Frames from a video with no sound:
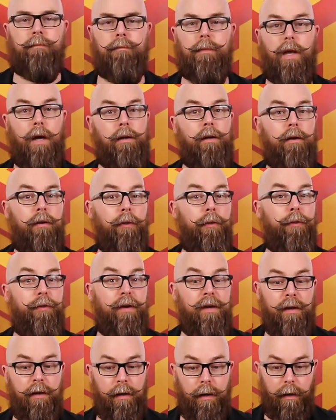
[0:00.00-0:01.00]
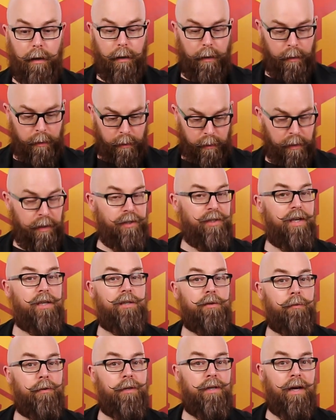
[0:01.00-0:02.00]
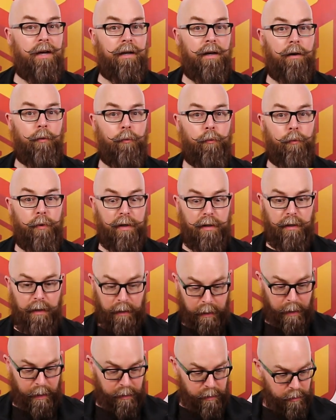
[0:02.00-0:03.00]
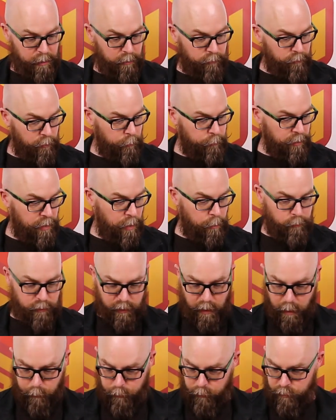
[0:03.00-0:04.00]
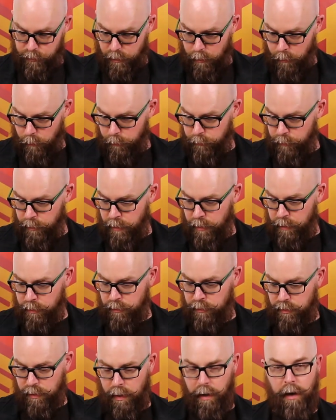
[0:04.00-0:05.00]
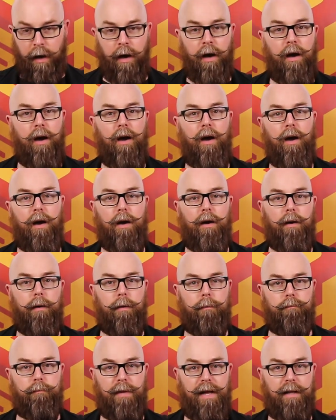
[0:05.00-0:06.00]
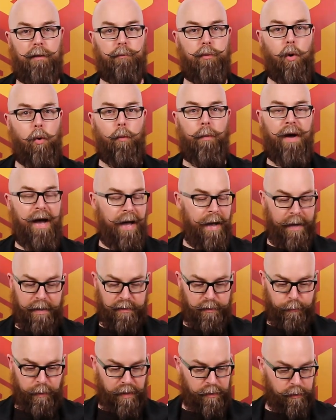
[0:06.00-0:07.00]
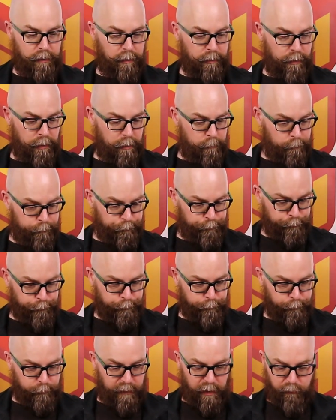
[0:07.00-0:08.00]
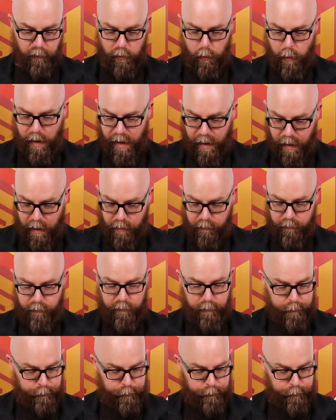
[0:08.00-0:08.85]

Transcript: Another thing, an accessory that I really like from Game Toppers are these elbow pads, basically. If you have